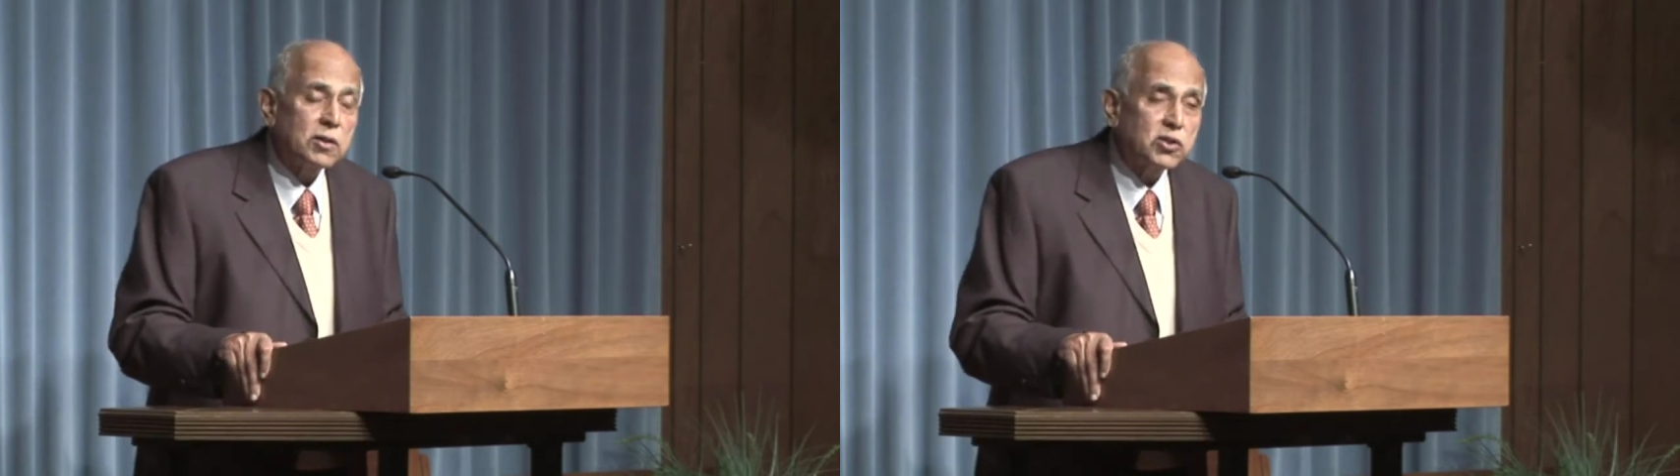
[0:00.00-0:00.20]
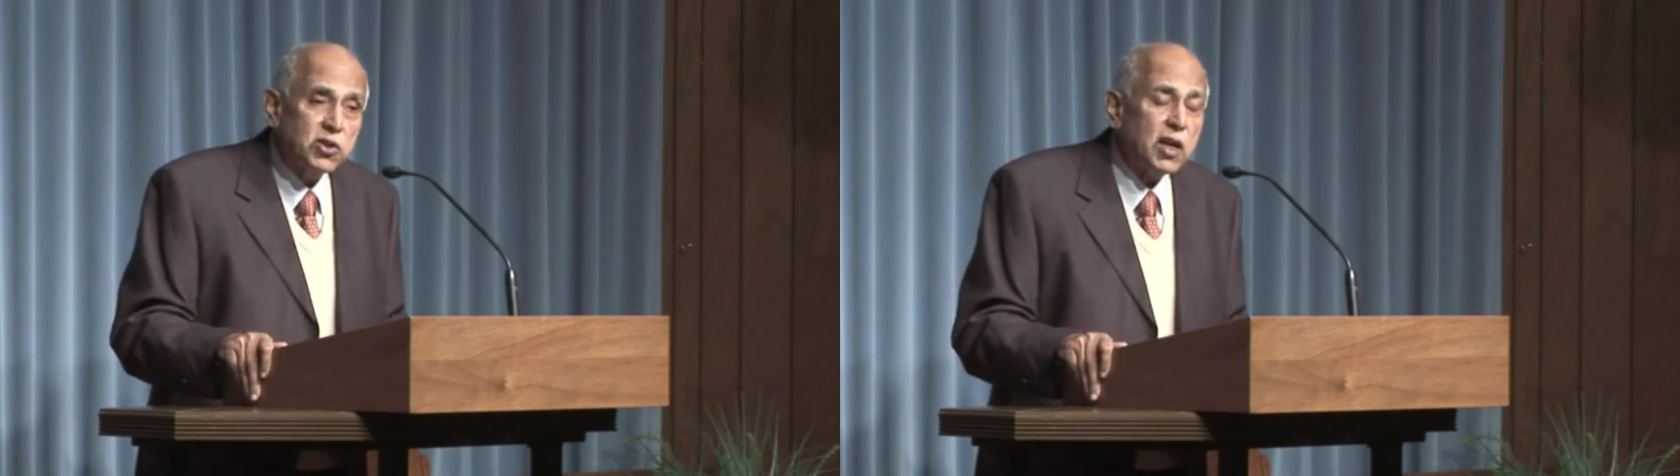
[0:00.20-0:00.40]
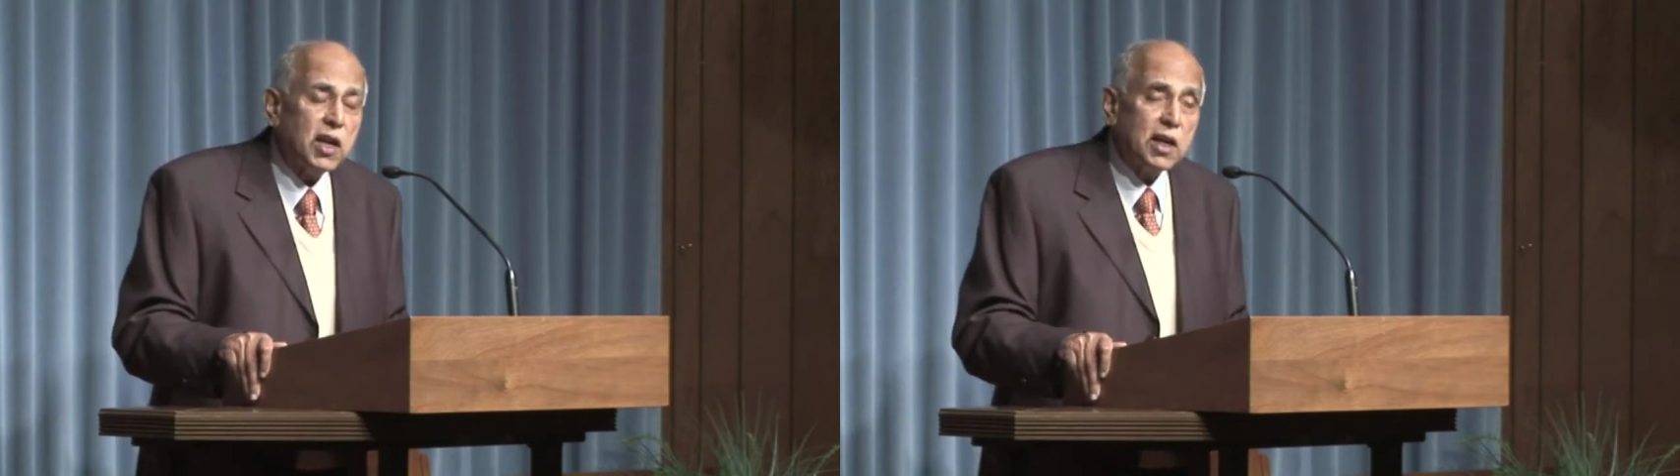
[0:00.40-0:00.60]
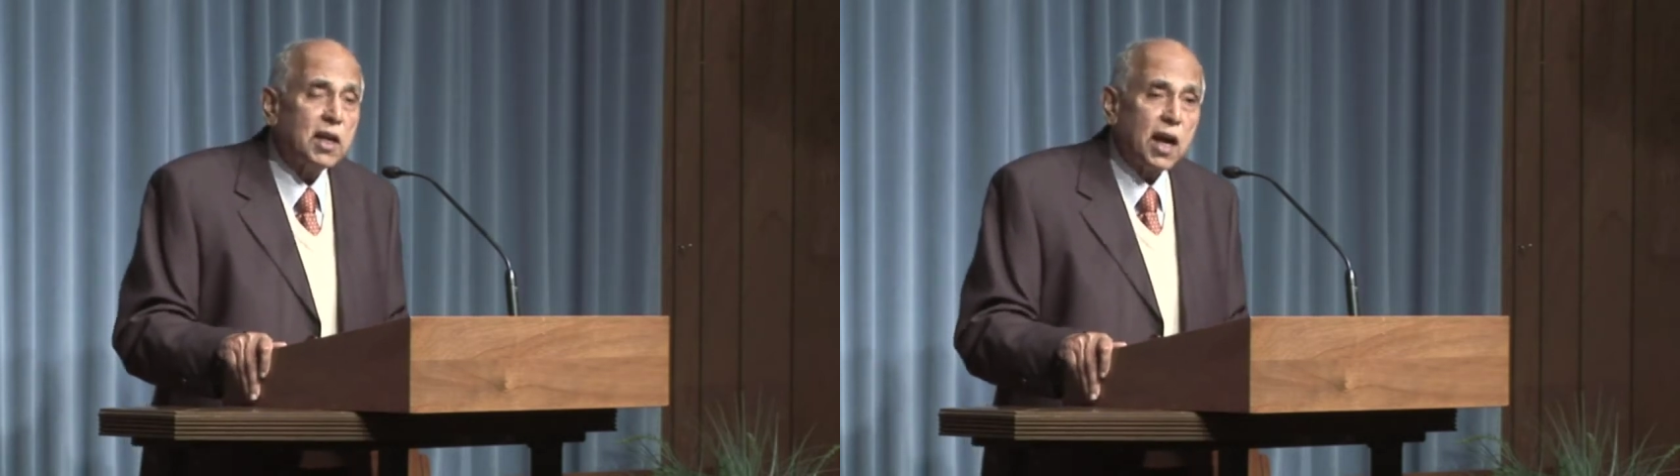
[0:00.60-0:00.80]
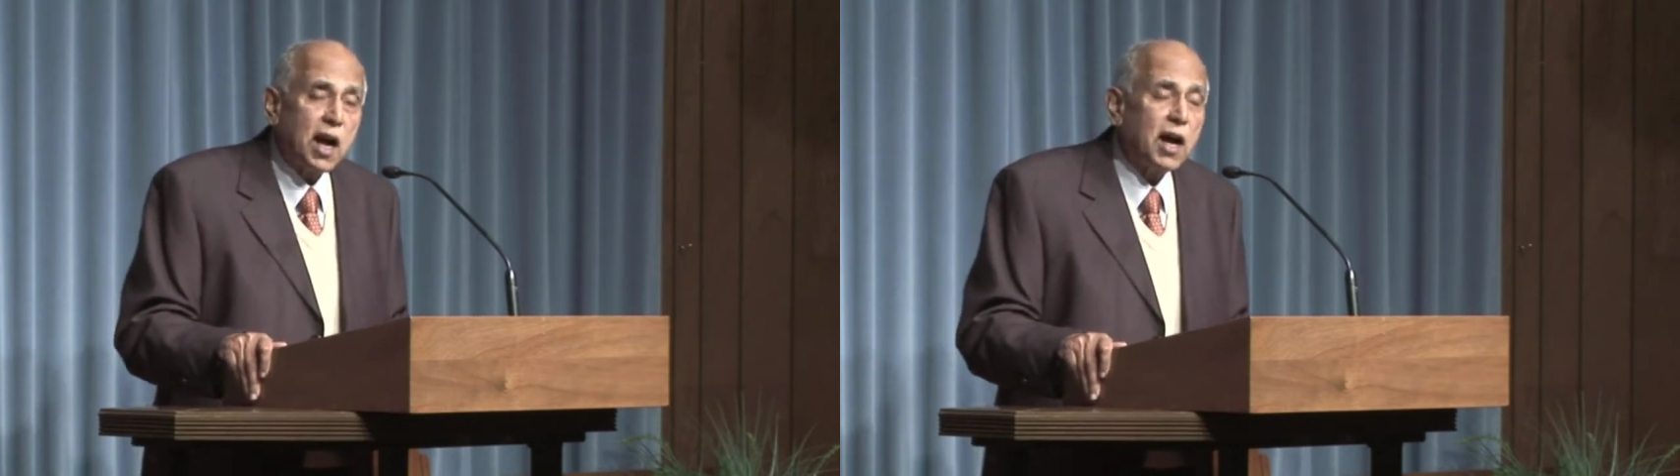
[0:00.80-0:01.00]

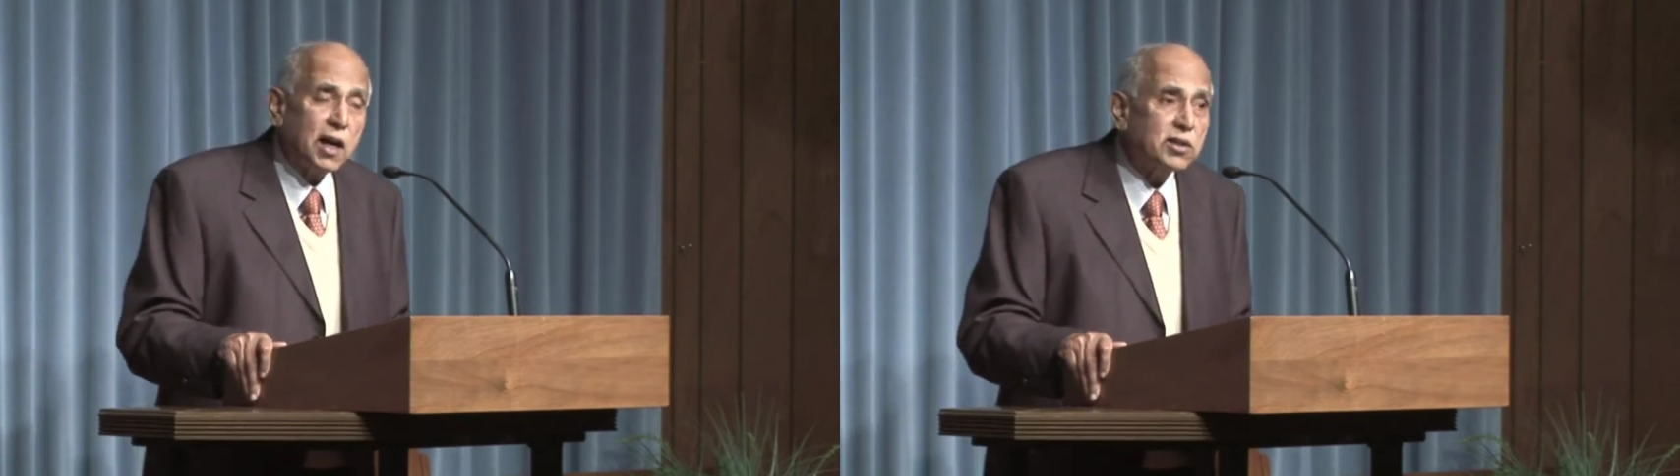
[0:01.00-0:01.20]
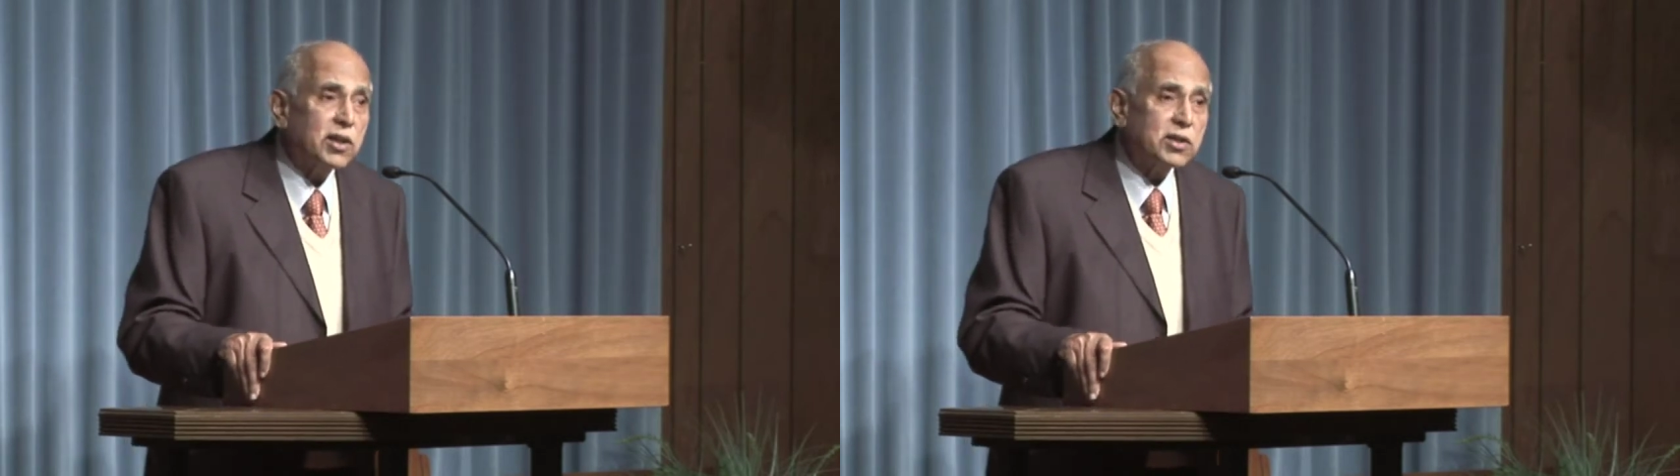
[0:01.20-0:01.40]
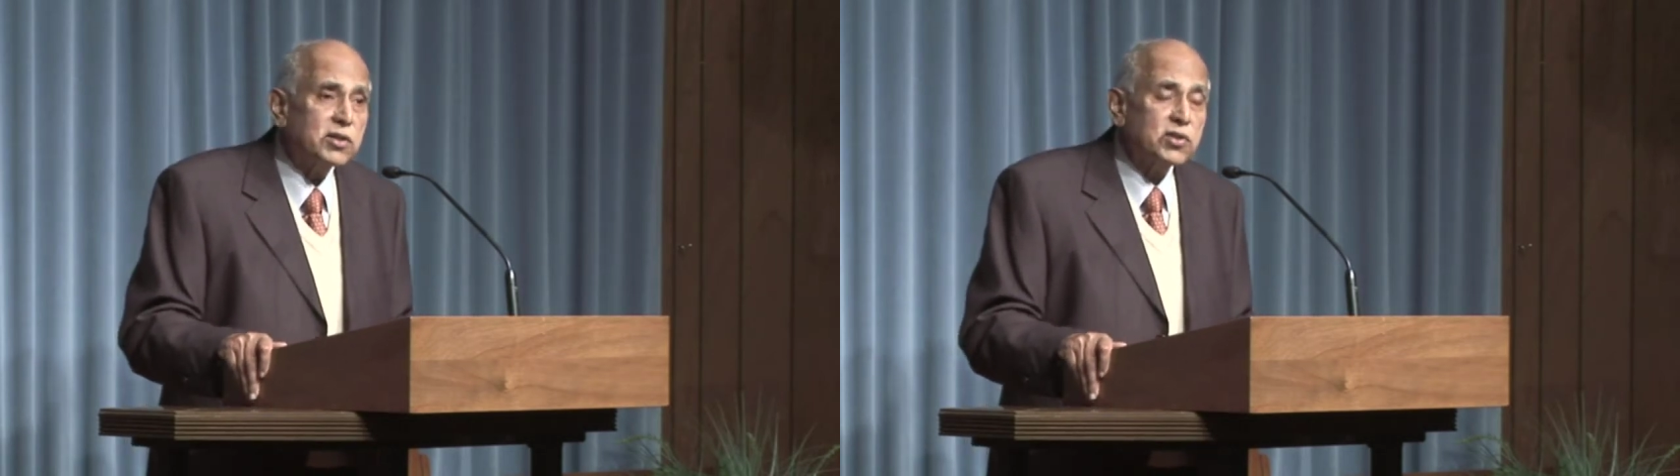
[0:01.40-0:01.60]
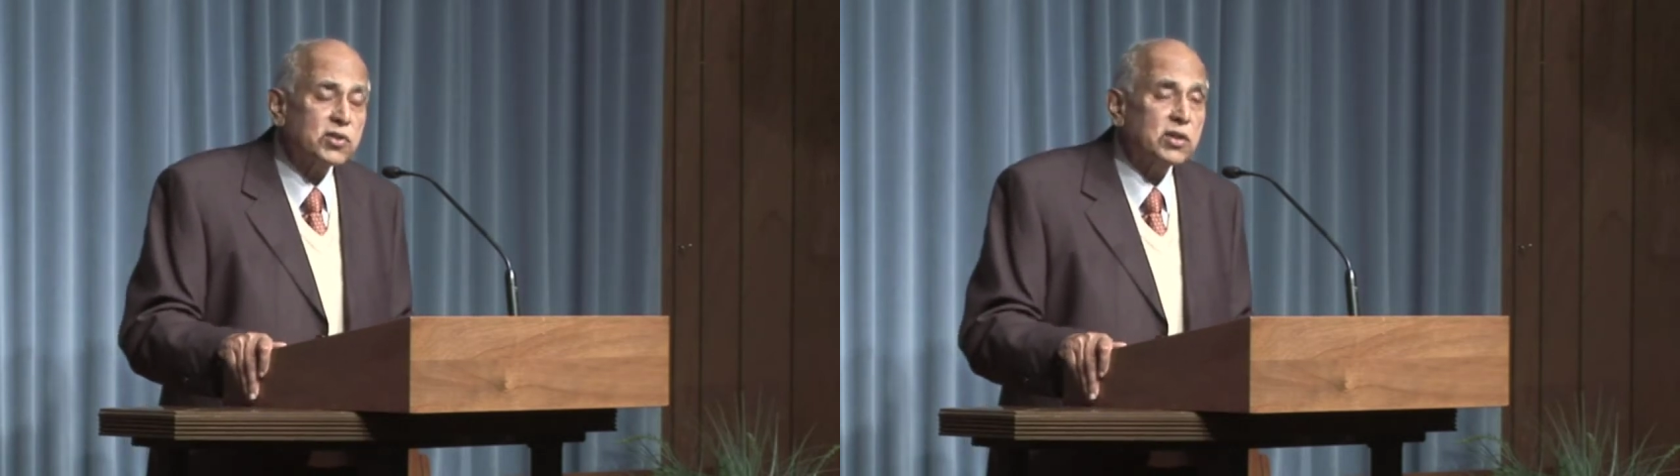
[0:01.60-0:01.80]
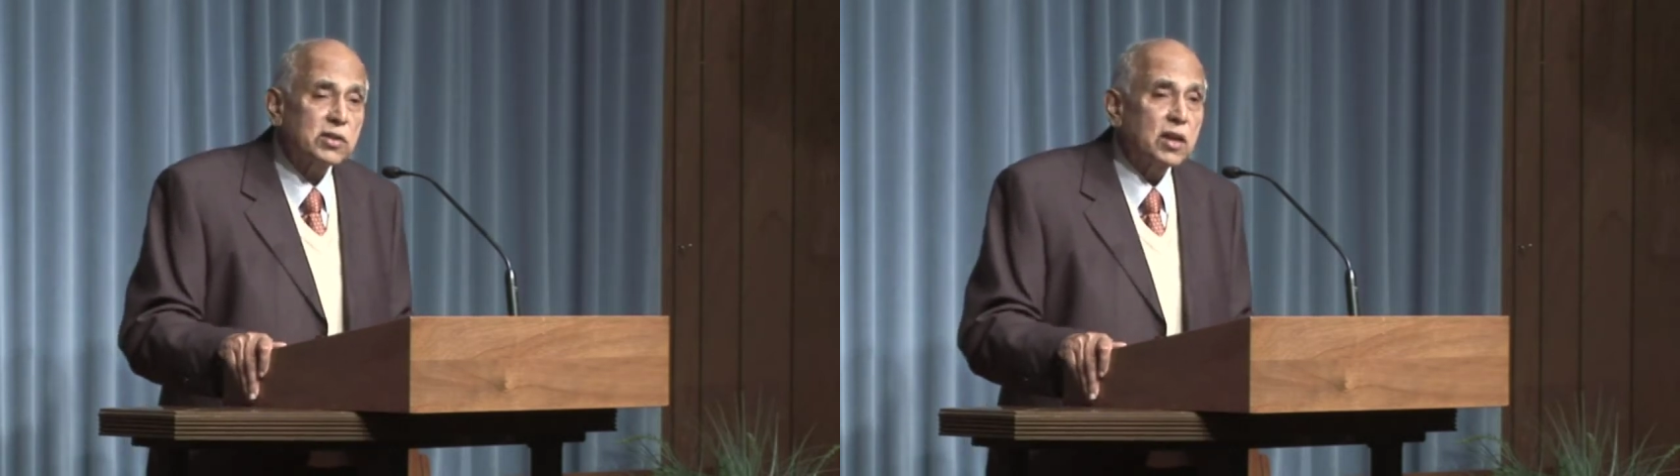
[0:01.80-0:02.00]
see
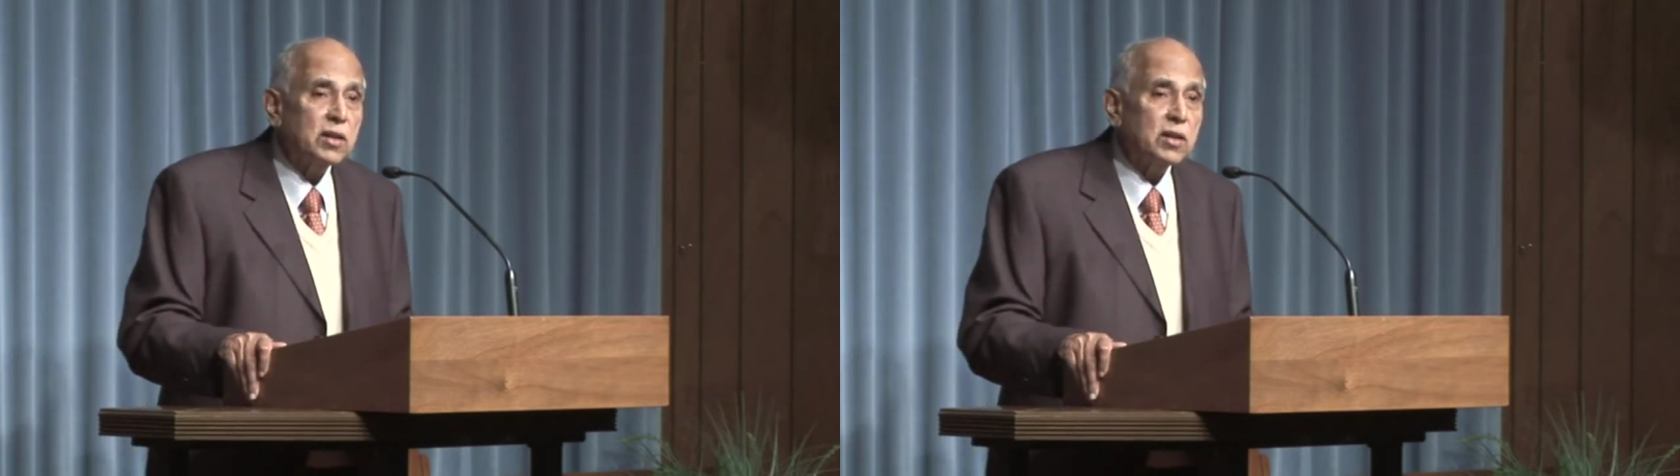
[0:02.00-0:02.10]
others